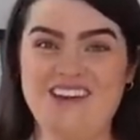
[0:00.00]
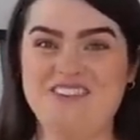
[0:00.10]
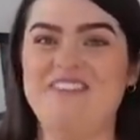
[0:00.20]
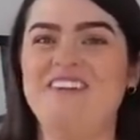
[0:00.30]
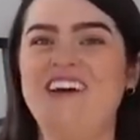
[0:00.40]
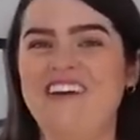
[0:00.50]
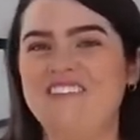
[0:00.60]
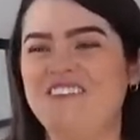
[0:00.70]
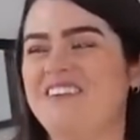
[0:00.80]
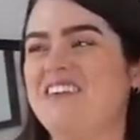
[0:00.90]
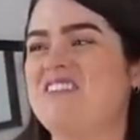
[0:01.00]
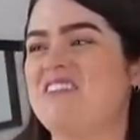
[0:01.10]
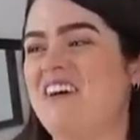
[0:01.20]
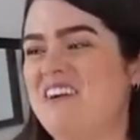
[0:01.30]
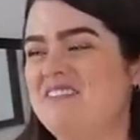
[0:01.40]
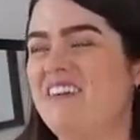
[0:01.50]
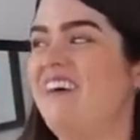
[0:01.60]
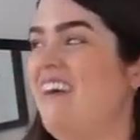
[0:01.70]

in my wardrobe.